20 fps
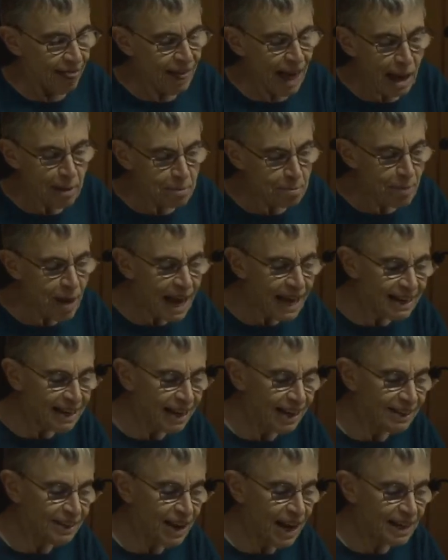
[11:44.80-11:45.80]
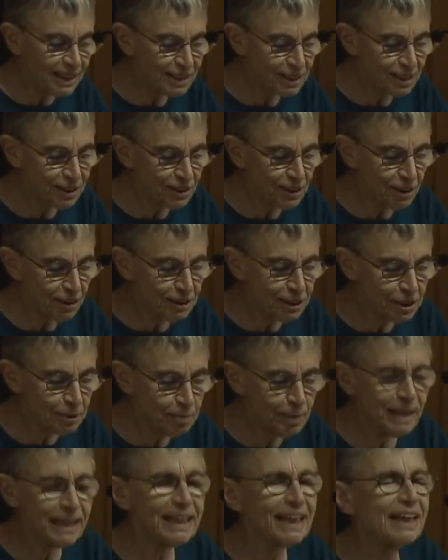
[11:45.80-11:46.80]
That man I last saw
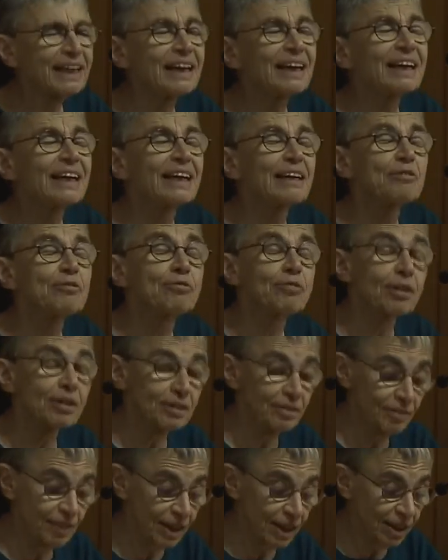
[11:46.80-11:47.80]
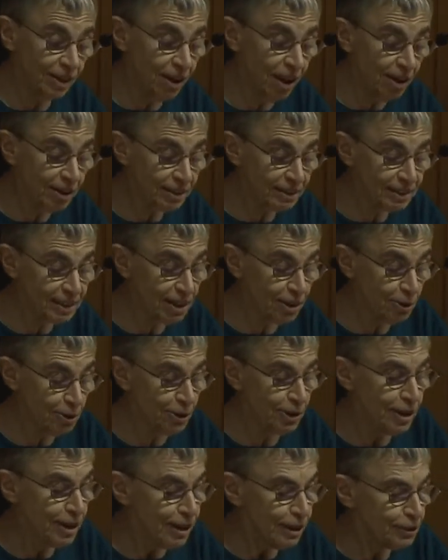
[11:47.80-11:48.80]
speaking in front of the clock
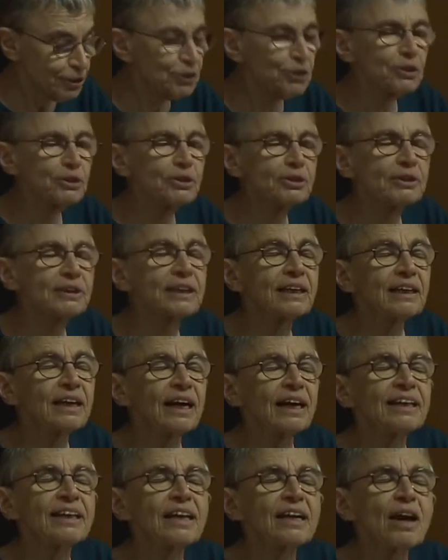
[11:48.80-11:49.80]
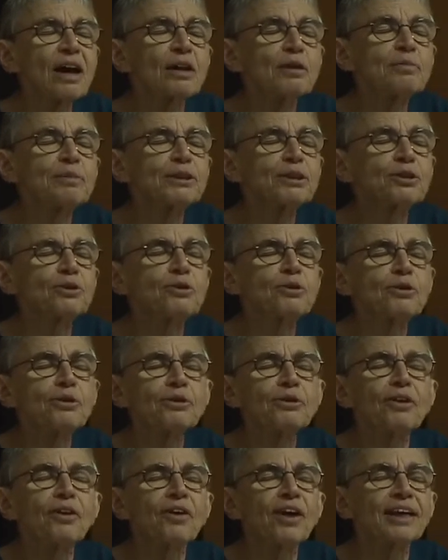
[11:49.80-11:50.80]
tower turned an anonymous
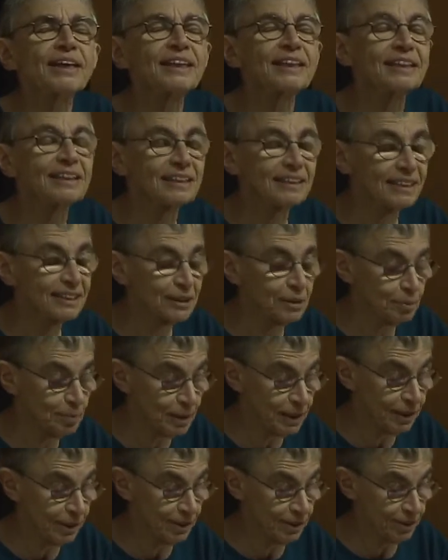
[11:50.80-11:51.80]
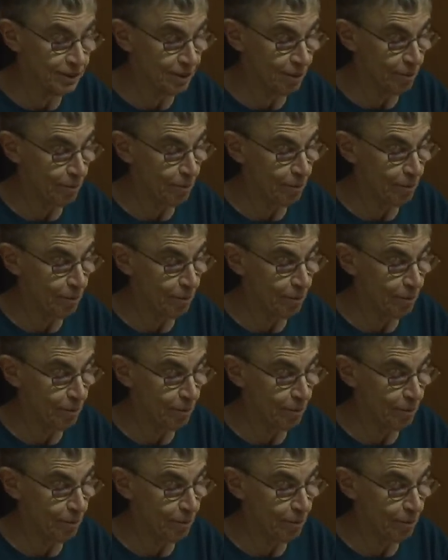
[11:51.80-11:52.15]
corner and disappeared.